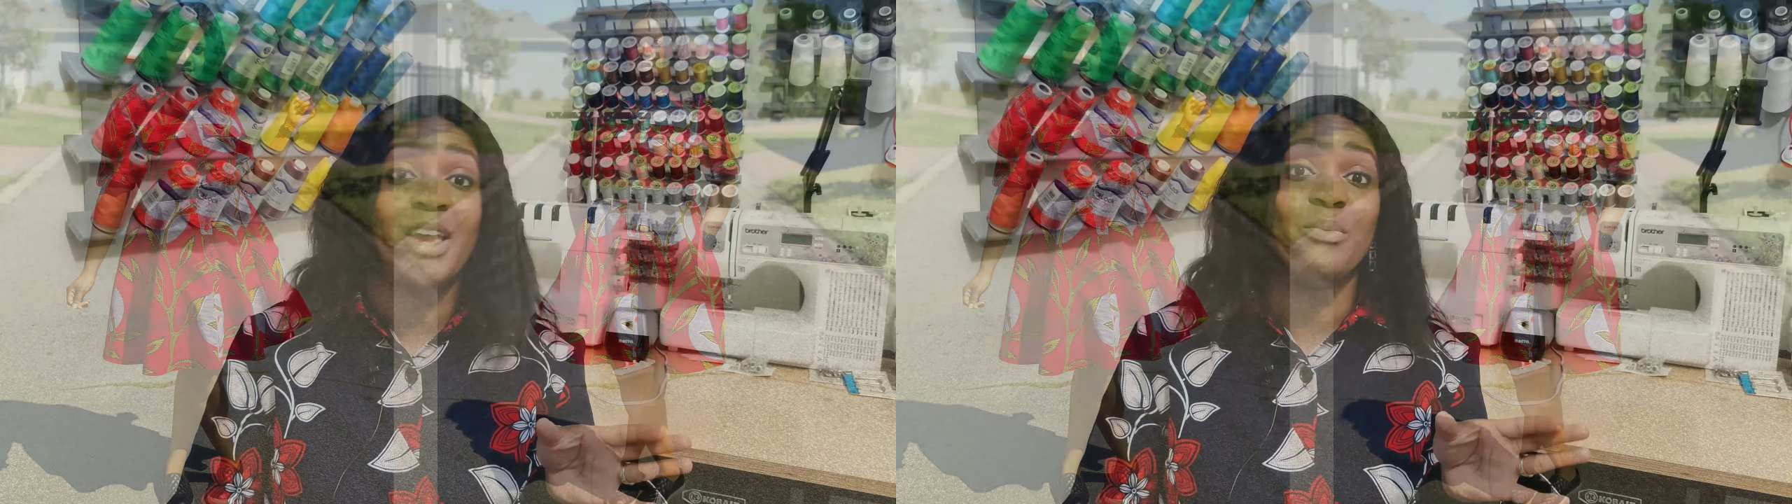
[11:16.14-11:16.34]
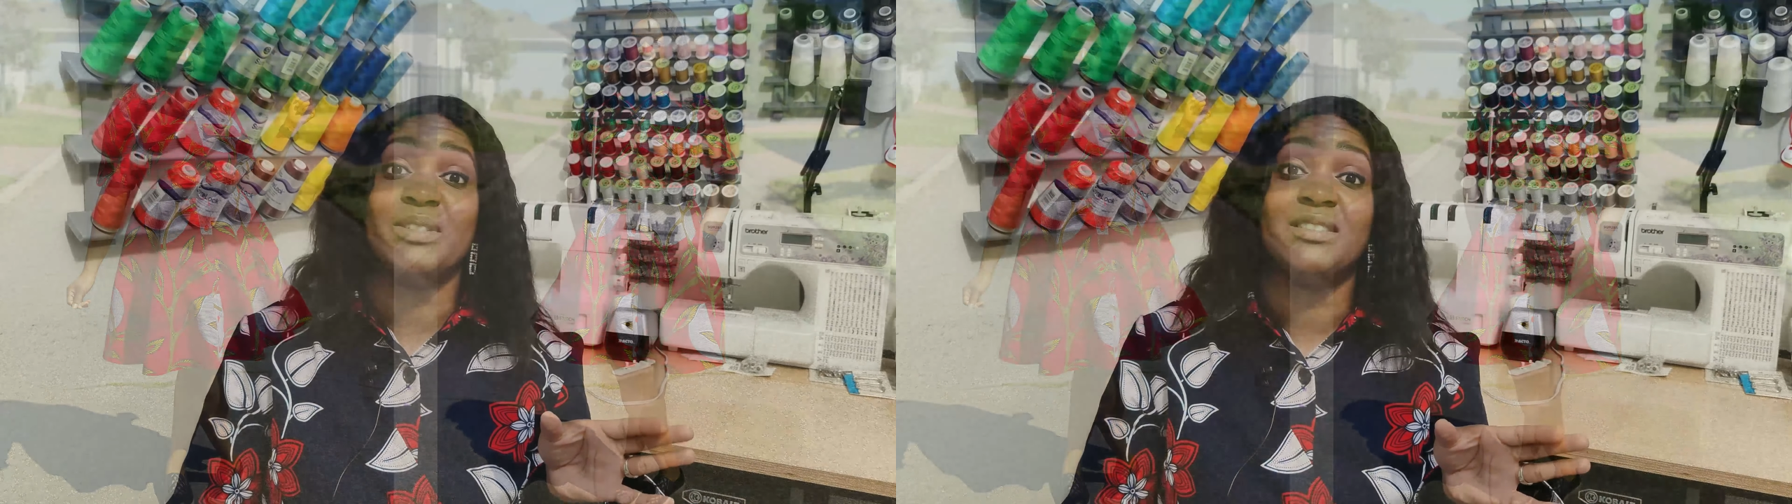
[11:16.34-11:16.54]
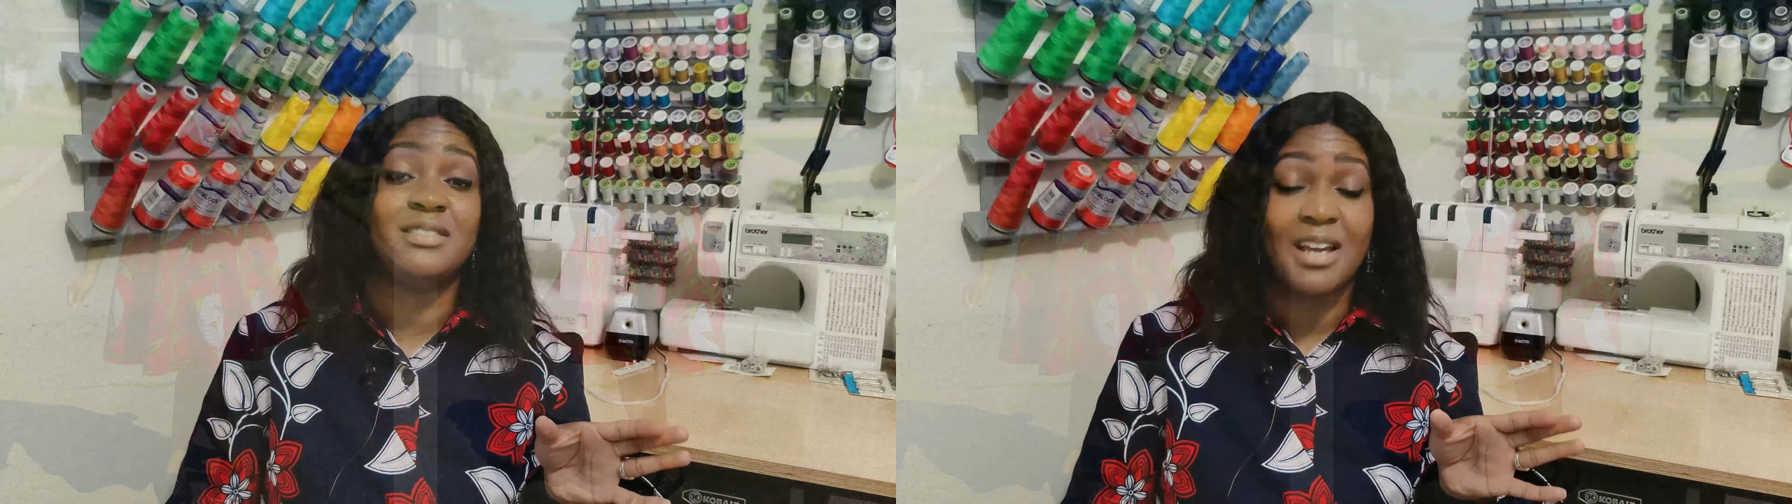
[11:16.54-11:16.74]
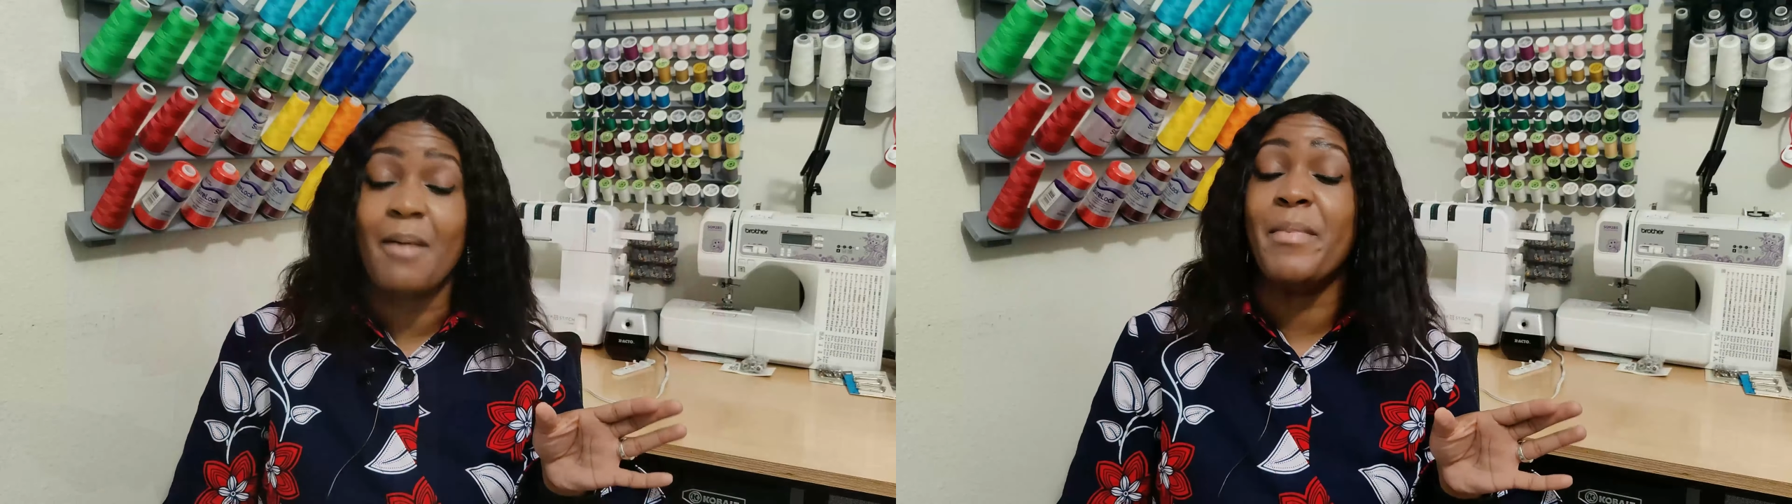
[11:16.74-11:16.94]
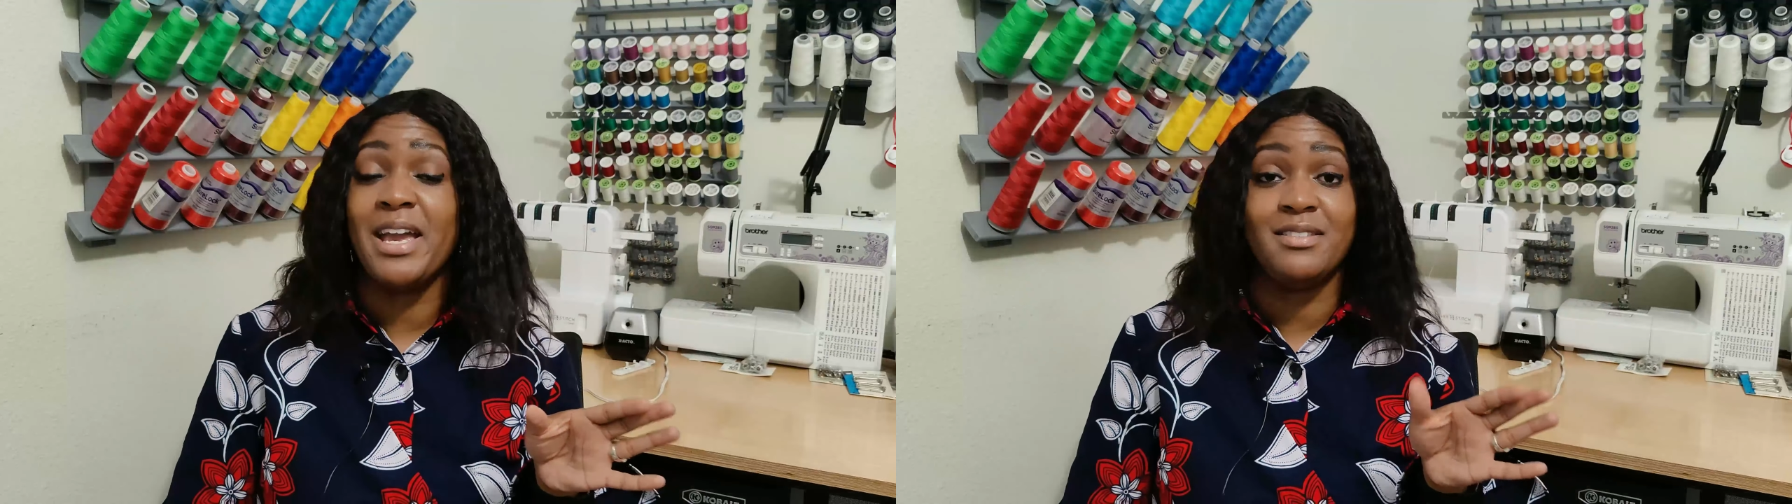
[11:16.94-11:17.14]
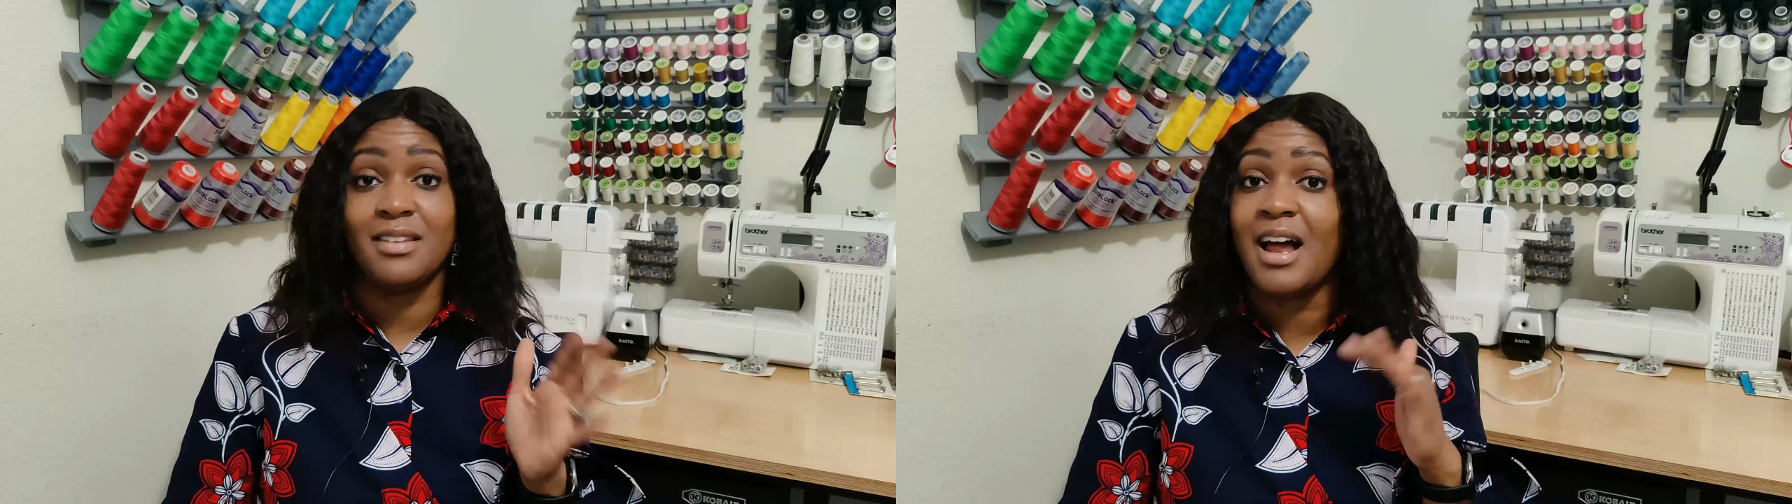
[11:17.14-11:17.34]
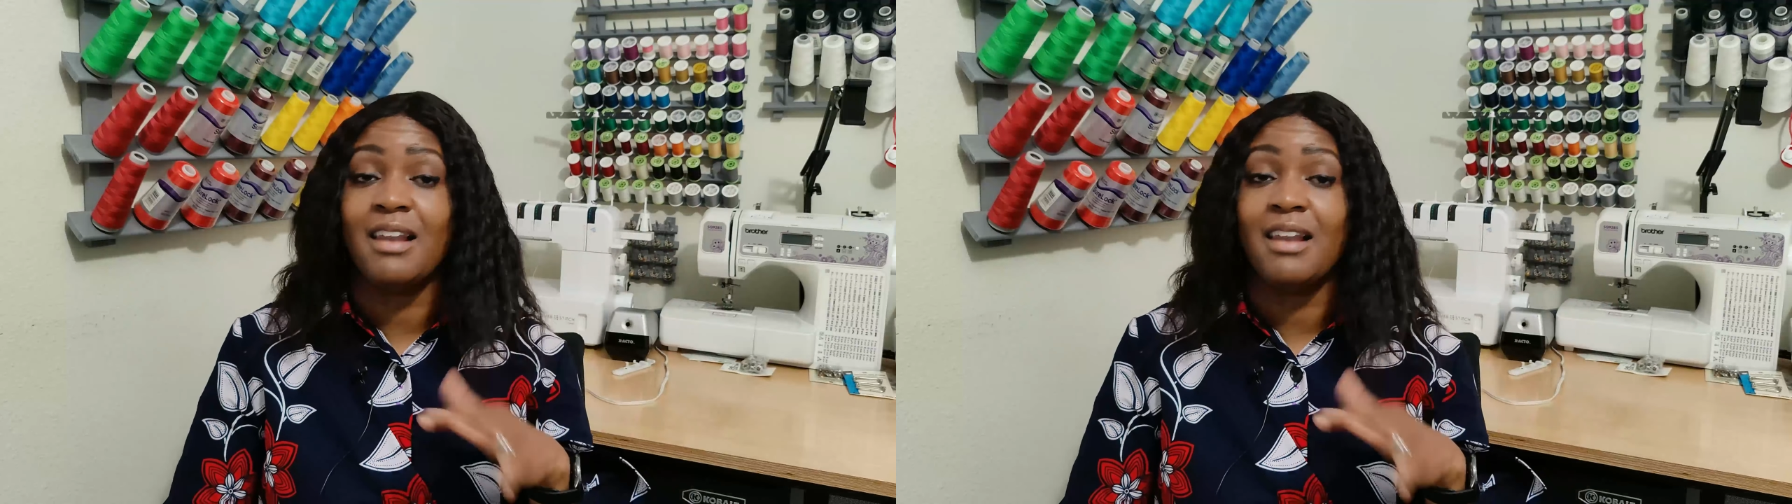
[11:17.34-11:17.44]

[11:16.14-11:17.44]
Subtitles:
it was amazing.